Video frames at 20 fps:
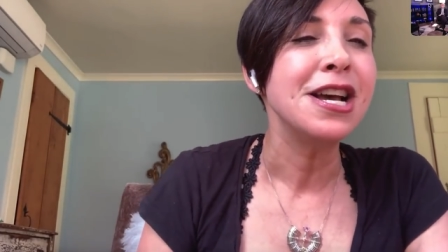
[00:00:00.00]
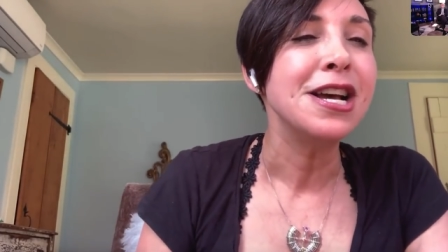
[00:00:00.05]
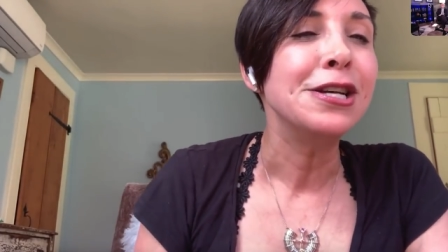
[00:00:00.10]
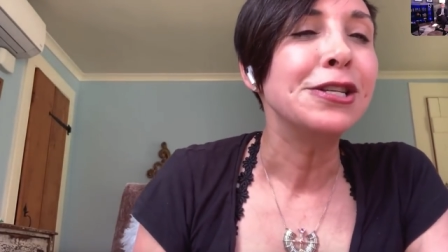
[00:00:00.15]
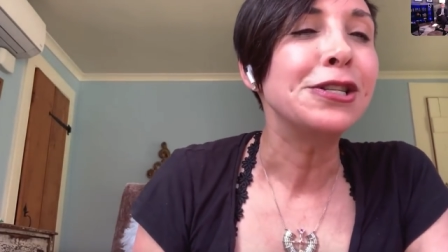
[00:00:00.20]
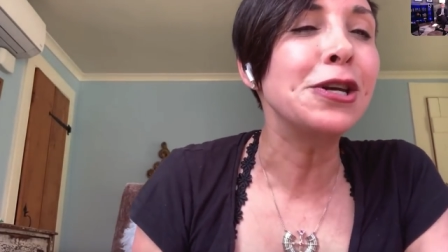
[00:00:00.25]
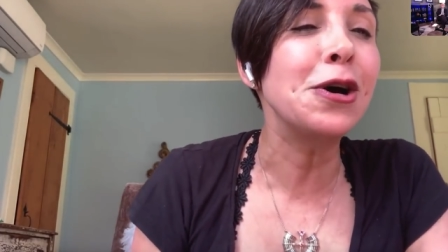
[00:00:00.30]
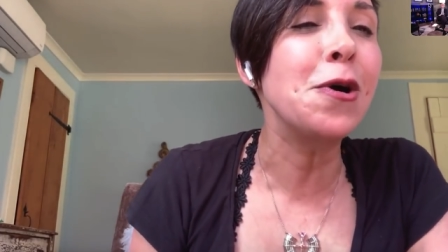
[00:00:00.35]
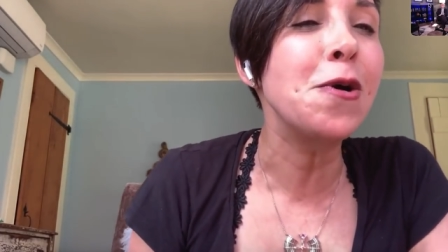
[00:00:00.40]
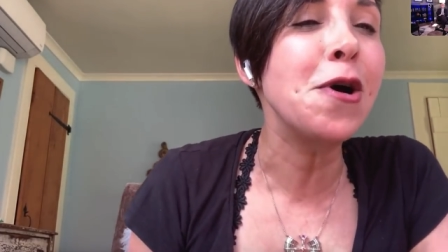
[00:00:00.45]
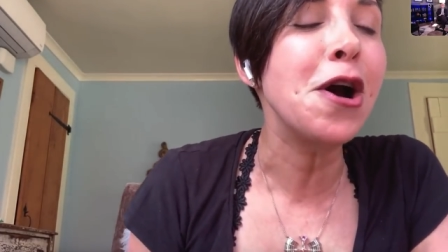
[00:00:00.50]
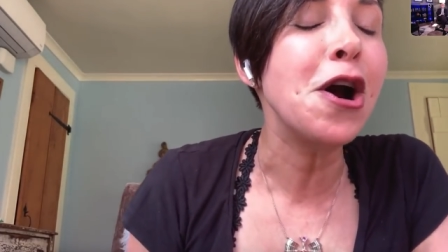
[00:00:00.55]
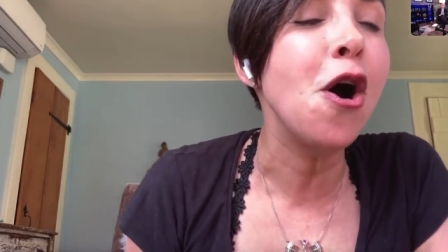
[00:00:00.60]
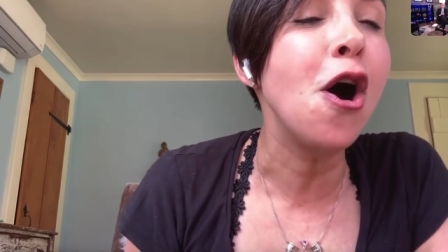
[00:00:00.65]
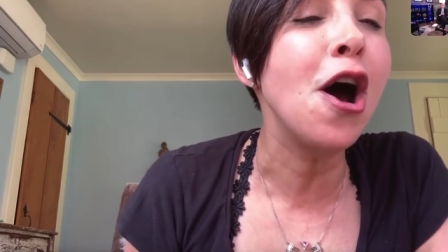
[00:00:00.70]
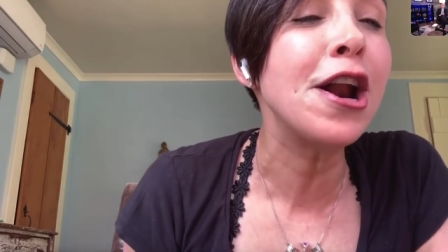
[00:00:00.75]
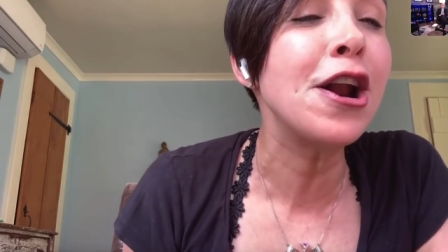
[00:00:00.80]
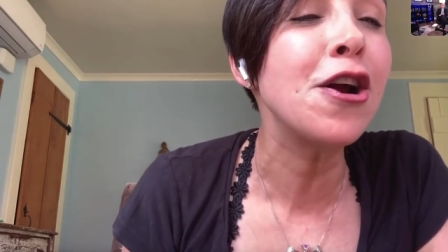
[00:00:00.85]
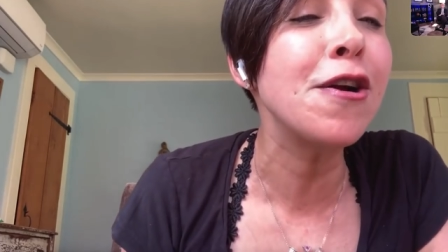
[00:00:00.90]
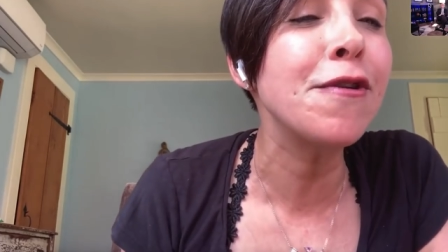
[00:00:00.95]
So
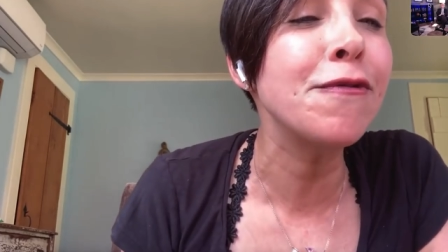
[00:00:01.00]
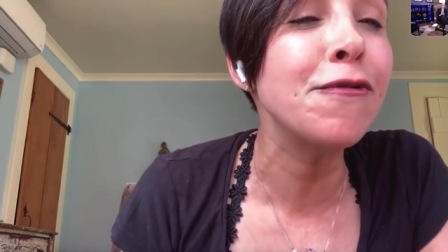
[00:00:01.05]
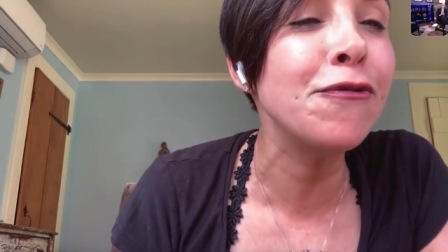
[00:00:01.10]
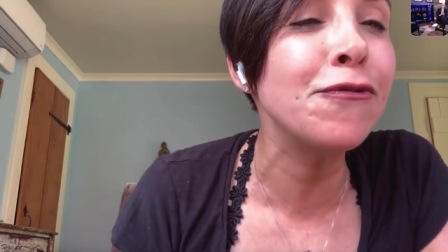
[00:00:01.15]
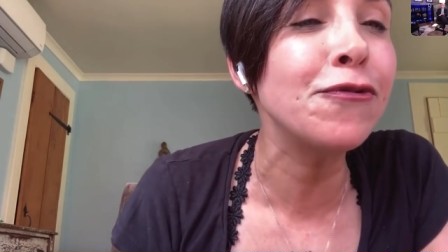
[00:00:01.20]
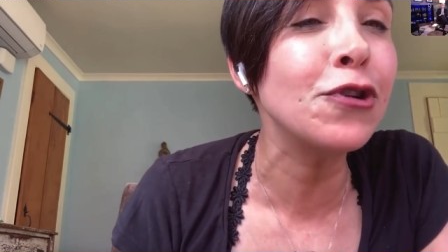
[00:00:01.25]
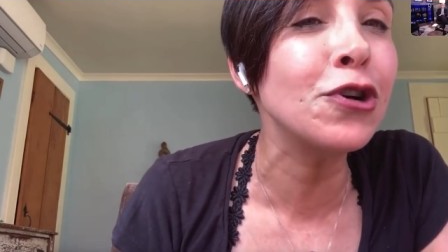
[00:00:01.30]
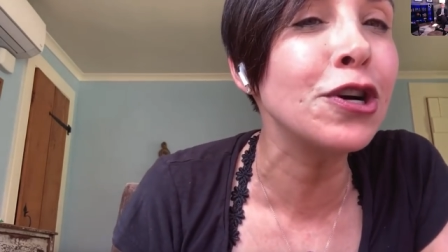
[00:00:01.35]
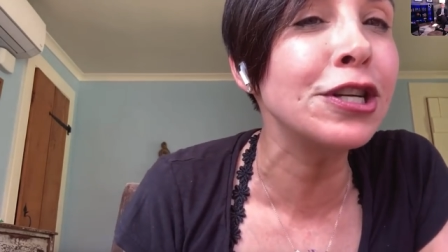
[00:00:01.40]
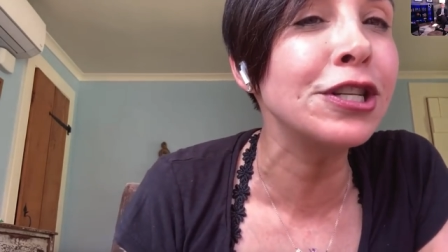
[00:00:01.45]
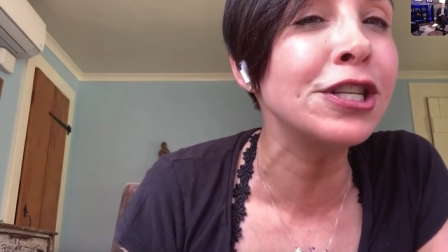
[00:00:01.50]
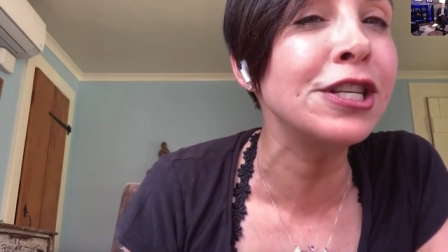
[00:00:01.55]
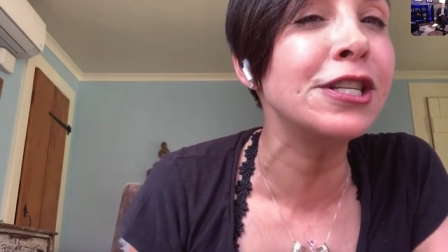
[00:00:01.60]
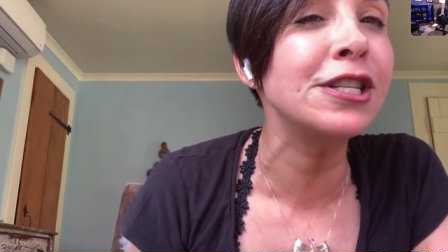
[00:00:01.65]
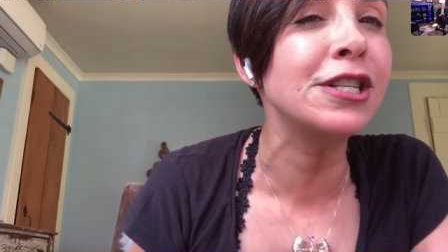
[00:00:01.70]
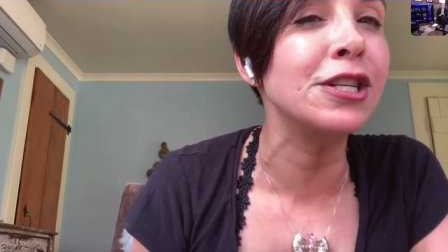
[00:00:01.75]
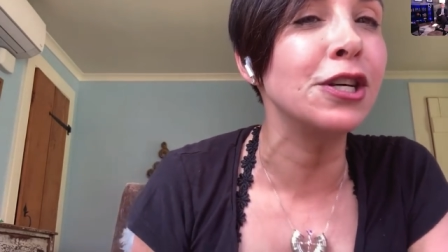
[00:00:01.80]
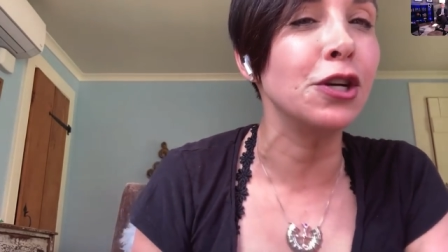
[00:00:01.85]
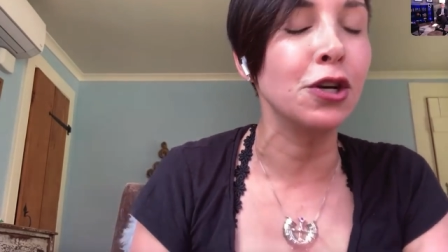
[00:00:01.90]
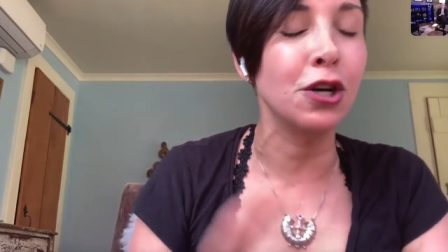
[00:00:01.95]
on her
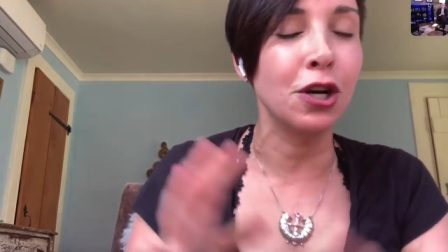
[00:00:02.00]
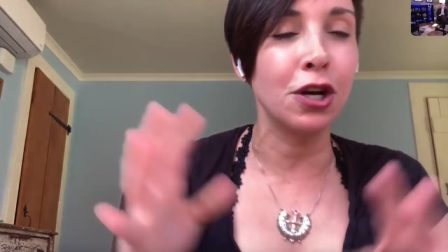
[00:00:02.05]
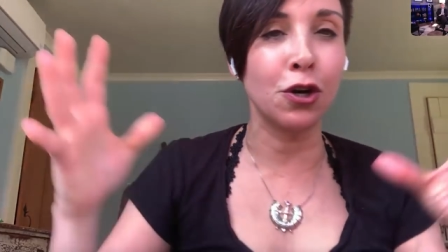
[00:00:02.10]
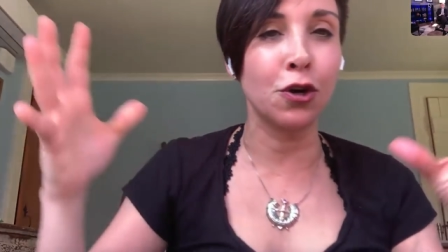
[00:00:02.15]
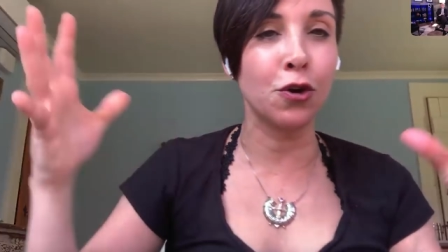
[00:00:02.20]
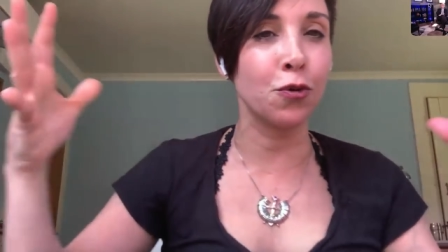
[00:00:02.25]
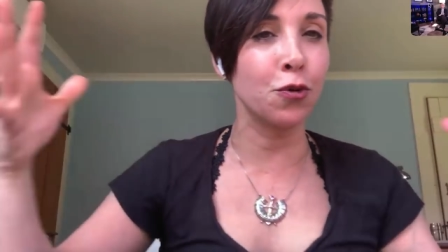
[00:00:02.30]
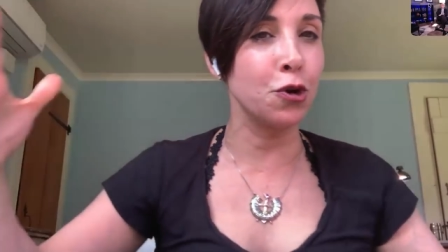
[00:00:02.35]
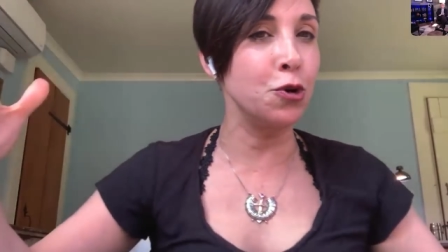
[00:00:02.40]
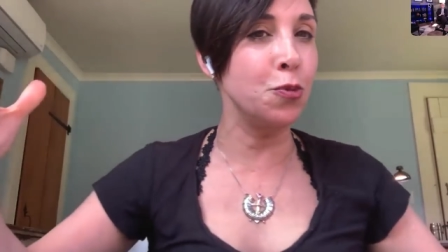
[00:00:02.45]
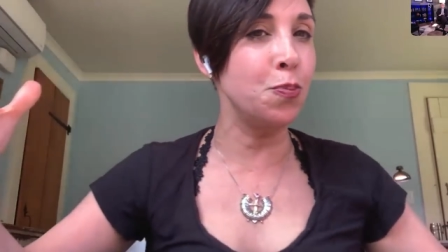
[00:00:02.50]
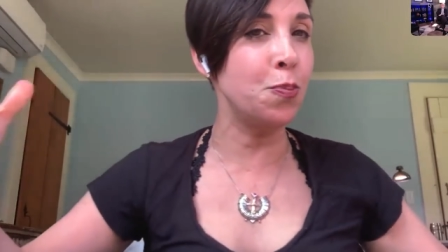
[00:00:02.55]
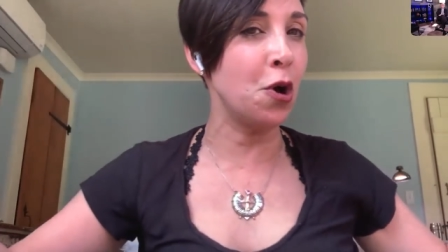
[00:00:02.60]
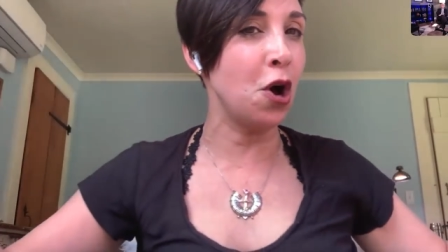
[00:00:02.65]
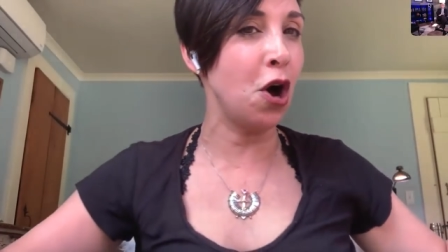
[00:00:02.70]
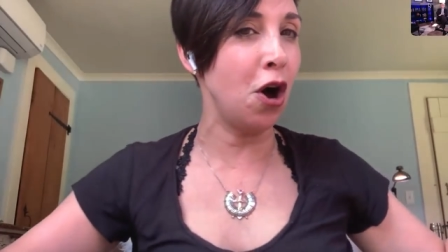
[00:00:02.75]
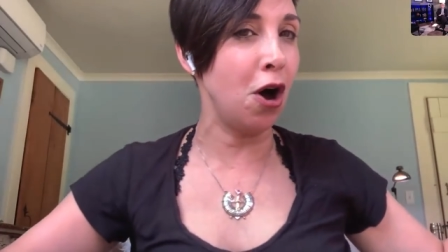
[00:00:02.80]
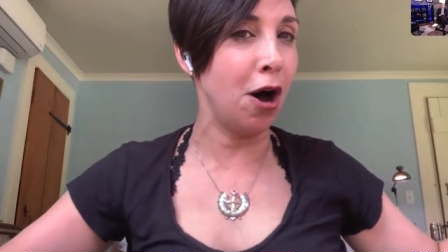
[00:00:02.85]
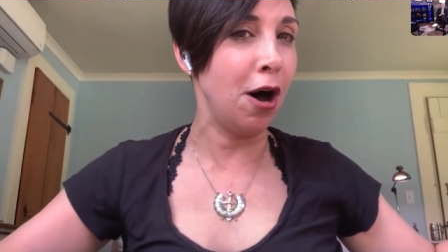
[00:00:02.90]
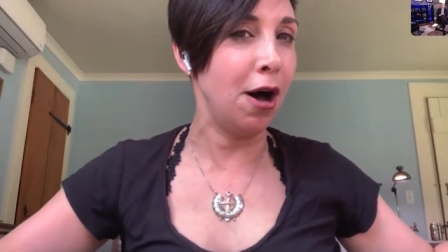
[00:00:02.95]
first group
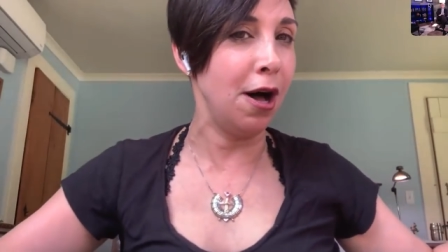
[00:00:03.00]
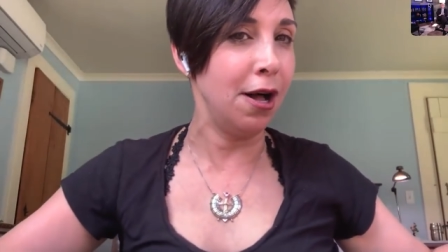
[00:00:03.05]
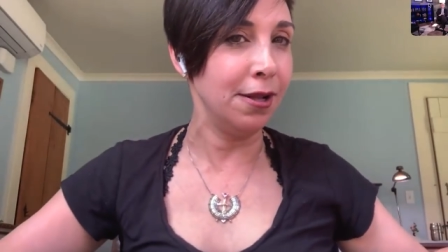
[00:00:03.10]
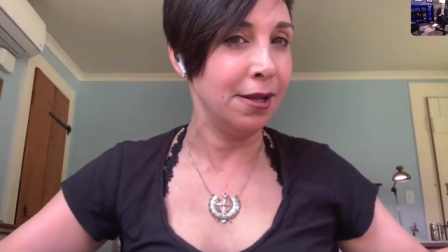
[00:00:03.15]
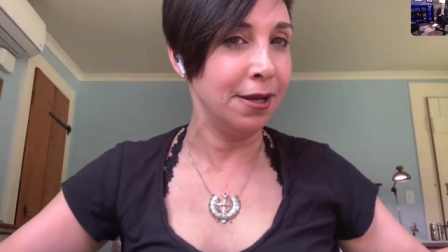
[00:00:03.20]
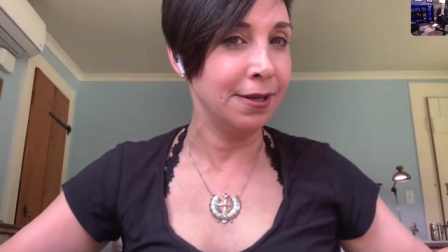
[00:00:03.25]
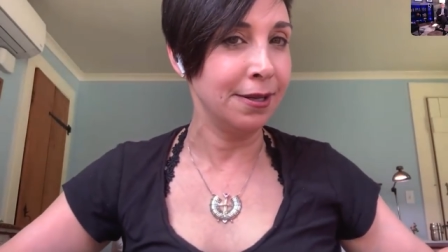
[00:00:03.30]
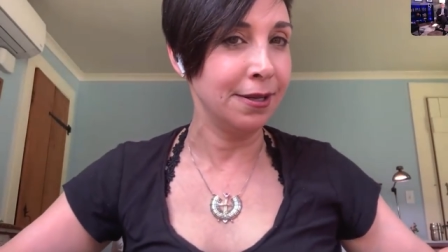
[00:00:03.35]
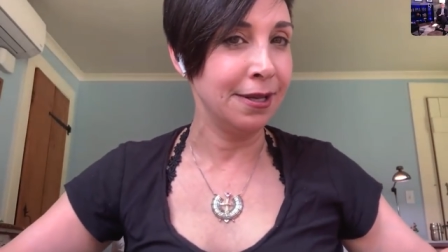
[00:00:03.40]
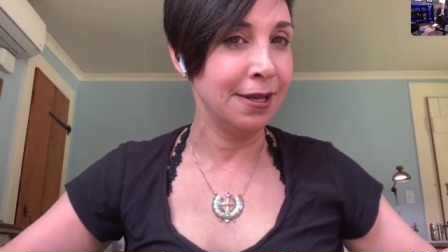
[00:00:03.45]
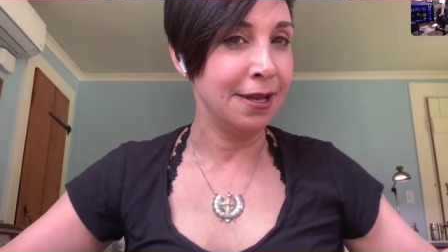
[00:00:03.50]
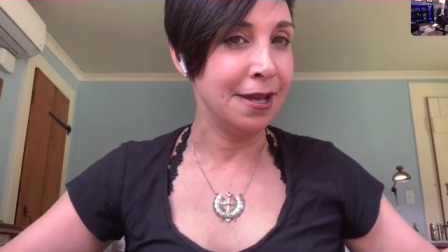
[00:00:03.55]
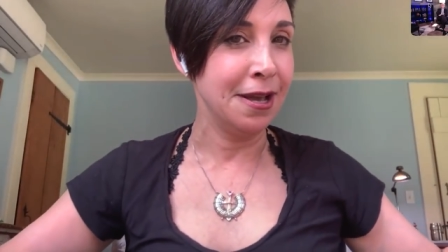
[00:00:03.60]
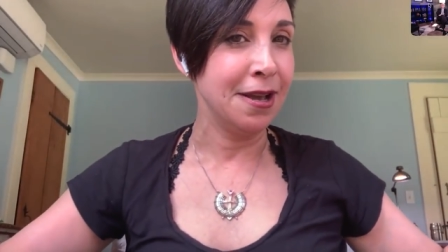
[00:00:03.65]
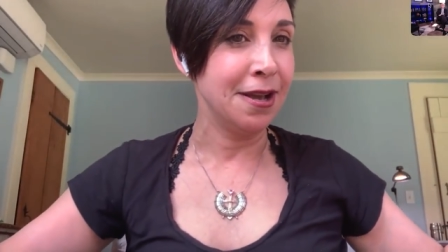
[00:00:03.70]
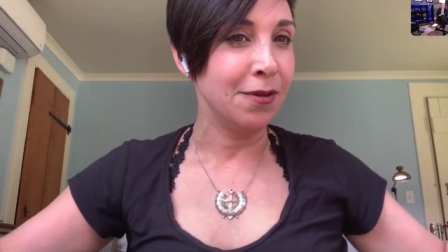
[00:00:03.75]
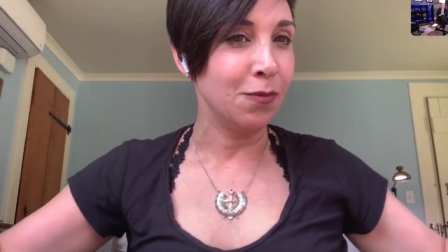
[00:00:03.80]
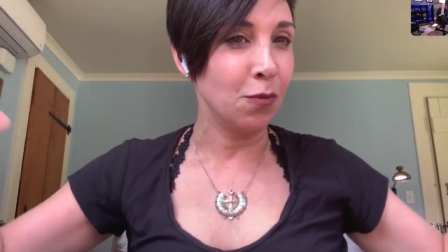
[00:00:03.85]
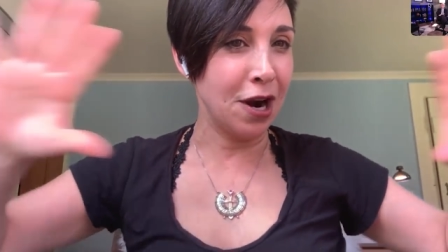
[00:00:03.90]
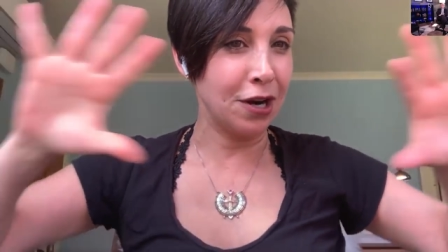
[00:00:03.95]
call where